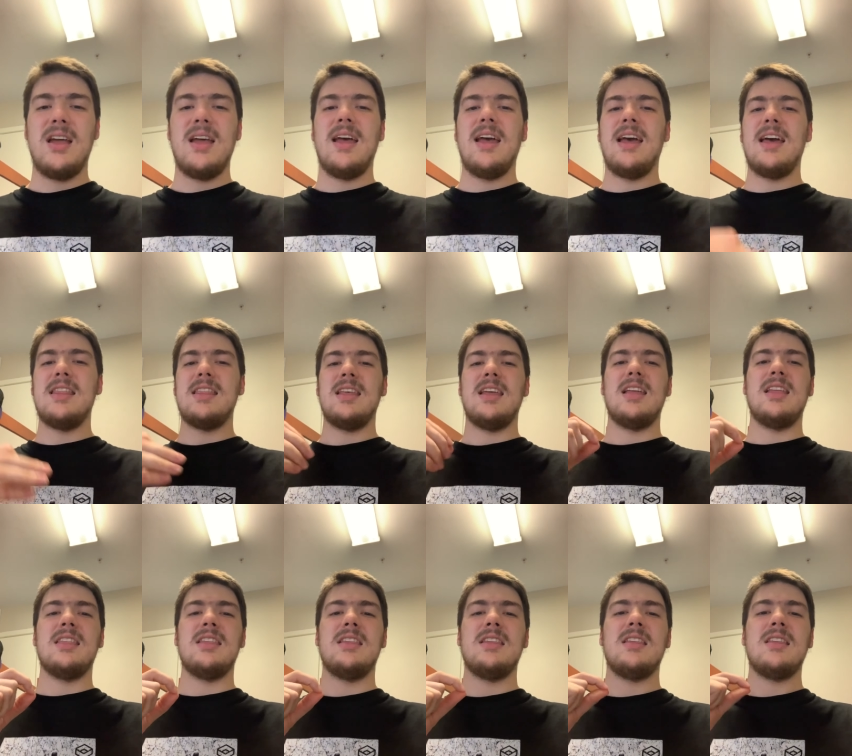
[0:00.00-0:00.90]
and
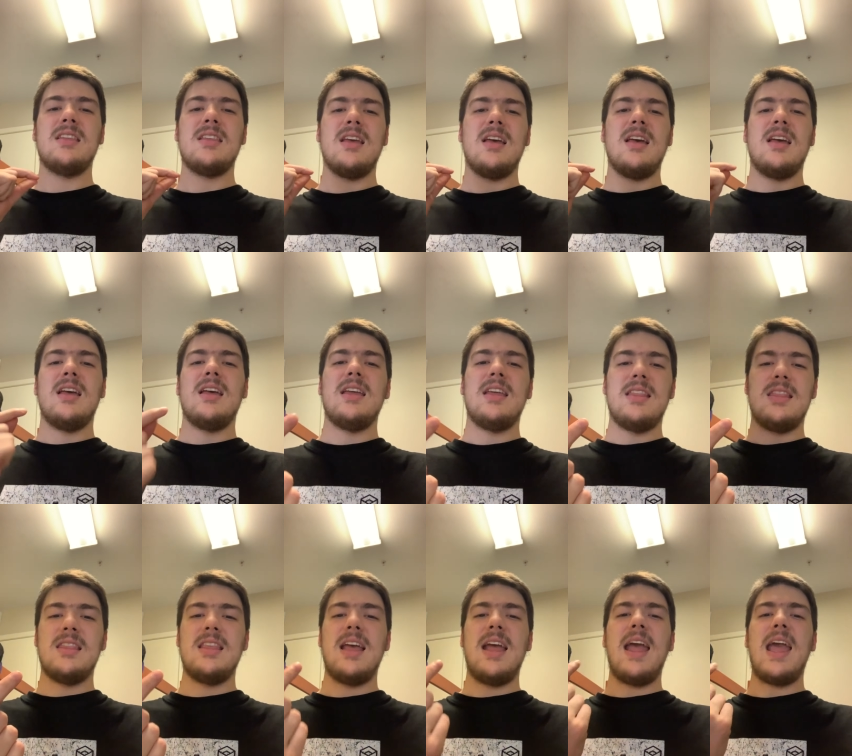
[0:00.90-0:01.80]
then
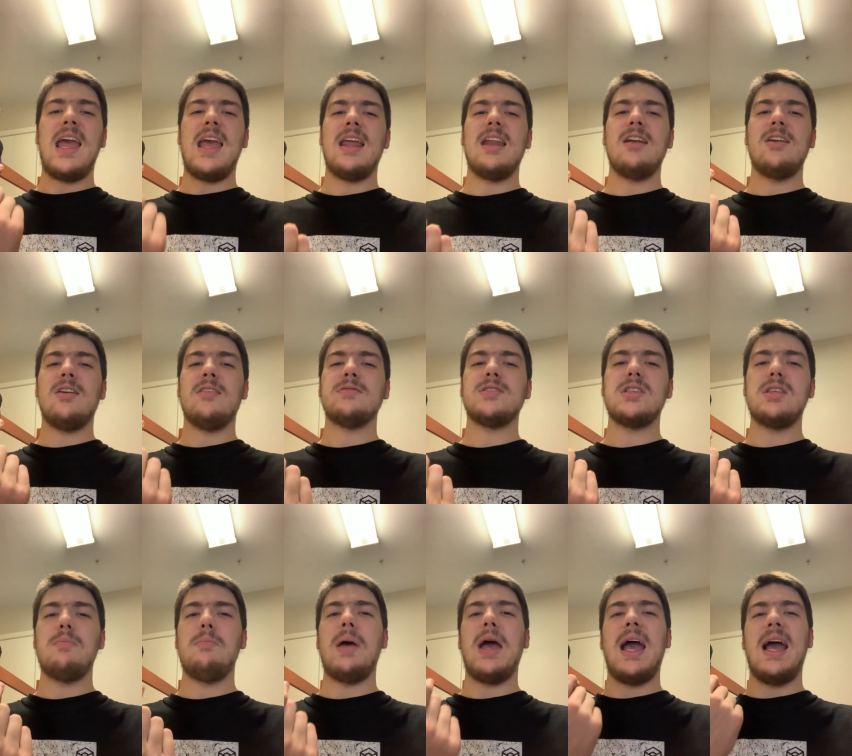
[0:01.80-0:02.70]
they hand it off to the
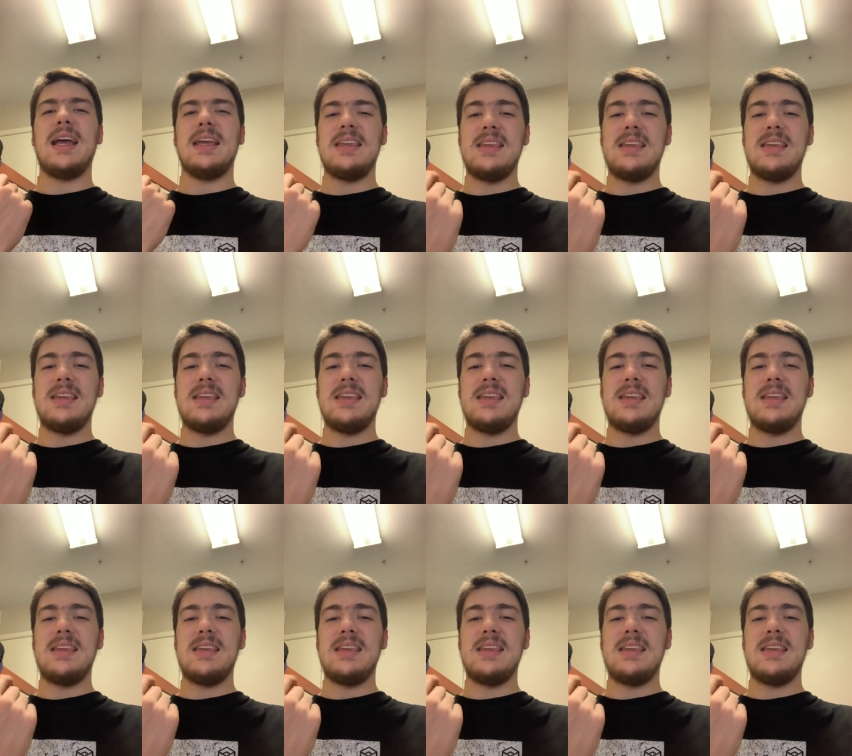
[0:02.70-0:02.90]
back.